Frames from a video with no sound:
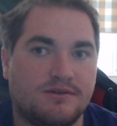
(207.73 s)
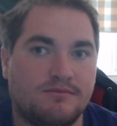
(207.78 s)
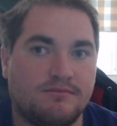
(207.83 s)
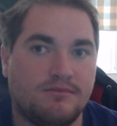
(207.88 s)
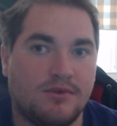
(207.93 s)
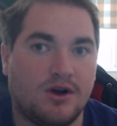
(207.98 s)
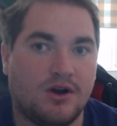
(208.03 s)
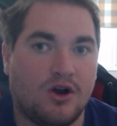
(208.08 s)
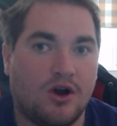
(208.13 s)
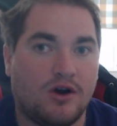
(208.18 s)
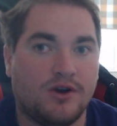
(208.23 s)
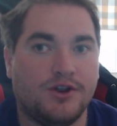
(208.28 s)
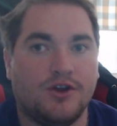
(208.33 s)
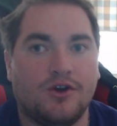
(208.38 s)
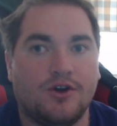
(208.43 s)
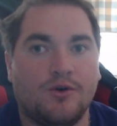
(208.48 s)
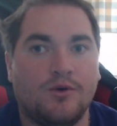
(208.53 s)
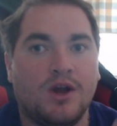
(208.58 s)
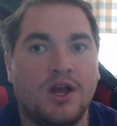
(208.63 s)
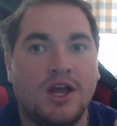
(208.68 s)

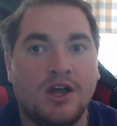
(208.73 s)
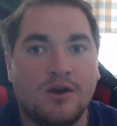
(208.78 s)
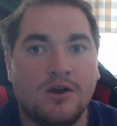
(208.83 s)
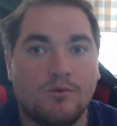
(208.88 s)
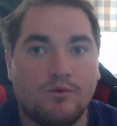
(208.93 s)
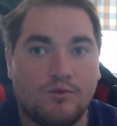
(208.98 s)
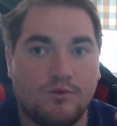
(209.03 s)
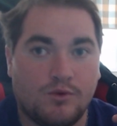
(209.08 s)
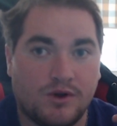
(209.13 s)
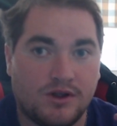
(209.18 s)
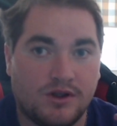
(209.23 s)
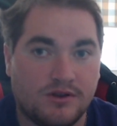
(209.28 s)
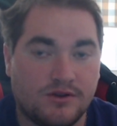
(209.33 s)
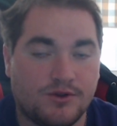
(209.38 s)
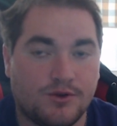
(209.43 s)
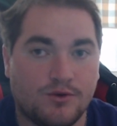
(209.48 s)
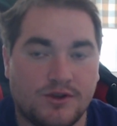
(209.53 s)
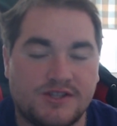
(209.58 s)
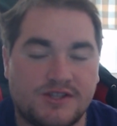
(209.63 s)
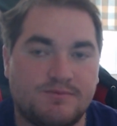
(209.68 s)
audio
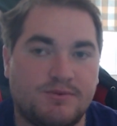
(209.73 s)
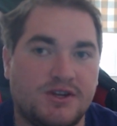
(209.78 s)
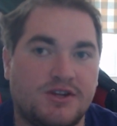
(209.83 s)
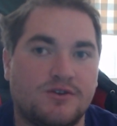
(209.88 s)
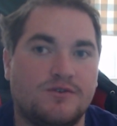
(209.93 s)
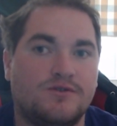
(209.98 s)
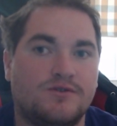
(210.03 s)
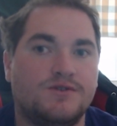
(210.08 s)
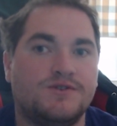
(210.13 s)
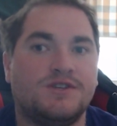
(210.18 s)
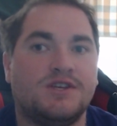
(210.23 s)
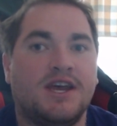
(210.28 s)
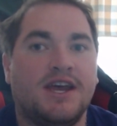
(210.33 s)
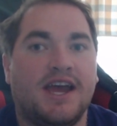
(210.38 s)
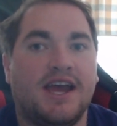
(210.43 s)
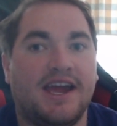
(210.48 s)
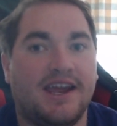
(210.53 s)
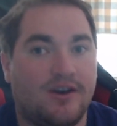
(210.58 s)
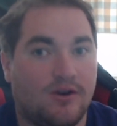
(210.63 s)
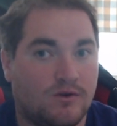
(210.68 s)
through the speakers,
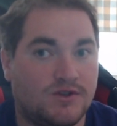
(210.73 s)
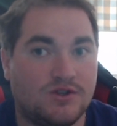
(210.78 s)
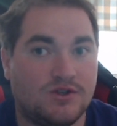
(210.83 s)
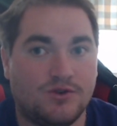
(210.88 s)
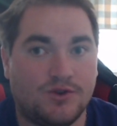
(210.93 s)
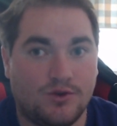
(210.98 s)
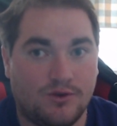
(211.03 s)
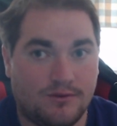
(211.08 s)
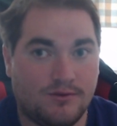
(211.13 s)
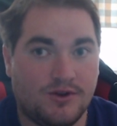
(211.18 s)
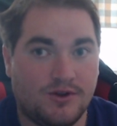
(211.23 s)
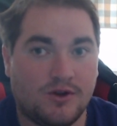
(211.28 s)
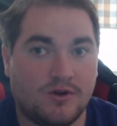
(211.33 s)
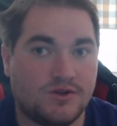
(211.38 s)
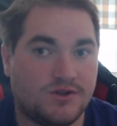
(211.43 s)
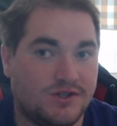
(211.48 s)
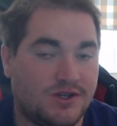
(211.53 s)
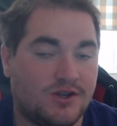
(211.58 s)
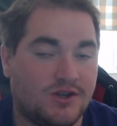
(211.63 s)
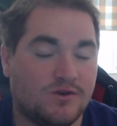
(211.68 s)
and also you
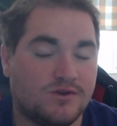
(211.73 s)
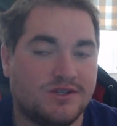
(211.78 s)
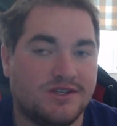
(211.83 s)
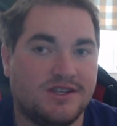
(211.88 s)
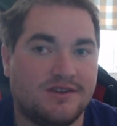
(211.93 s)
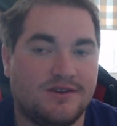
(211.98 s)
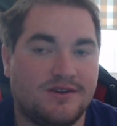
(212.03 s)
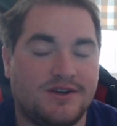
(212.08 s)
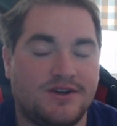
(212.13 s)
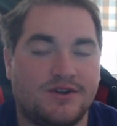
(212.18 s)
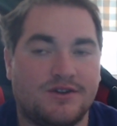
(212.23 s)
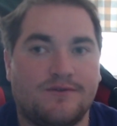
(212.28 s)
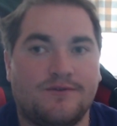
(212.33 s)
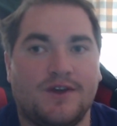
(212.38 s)
can also hear the